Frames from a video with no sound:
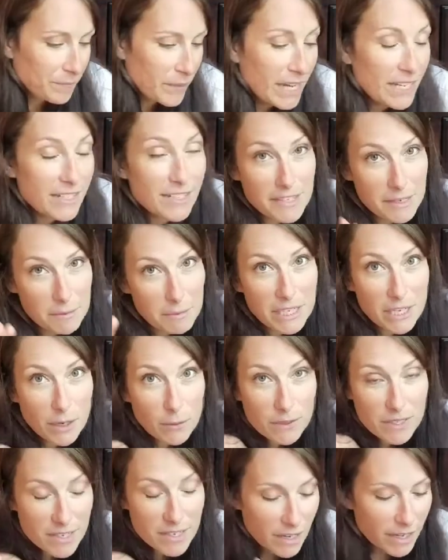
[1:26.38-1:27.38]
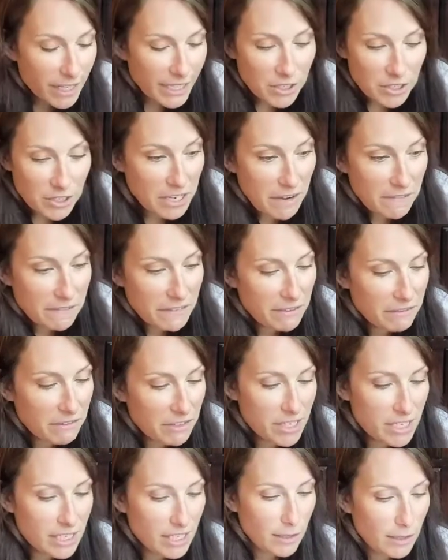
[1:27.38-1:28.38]
Doesn't mean no one's done. I just haven't never seen
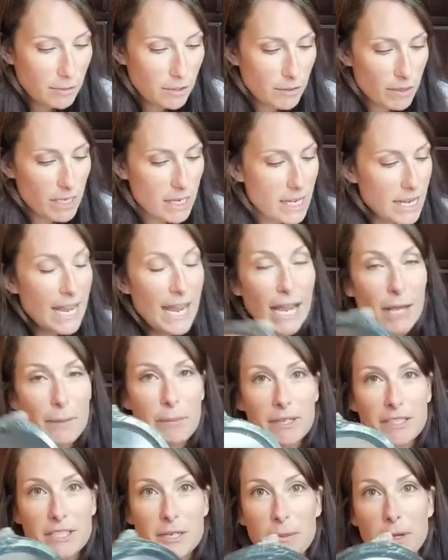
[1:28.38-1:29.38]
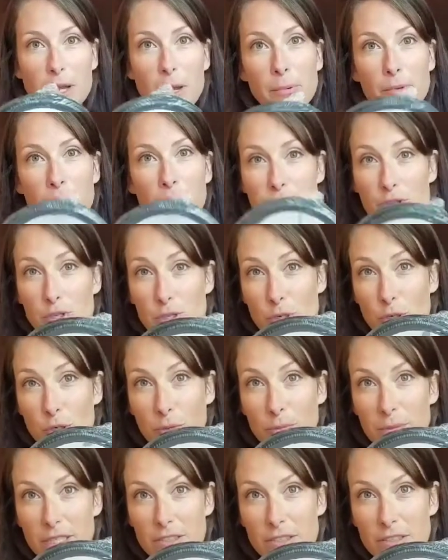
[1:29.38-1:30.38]
anyone do it. I picked up a couple of the circle
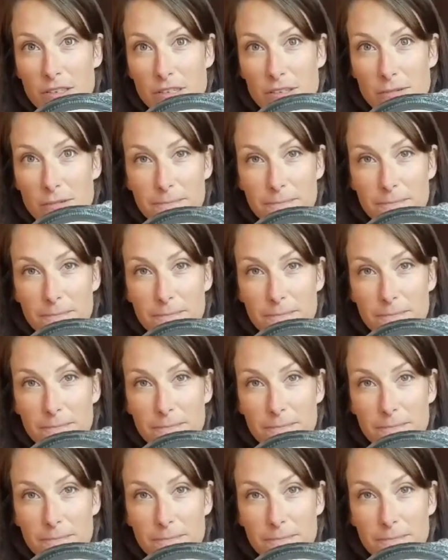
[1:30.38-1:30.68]
mirrors.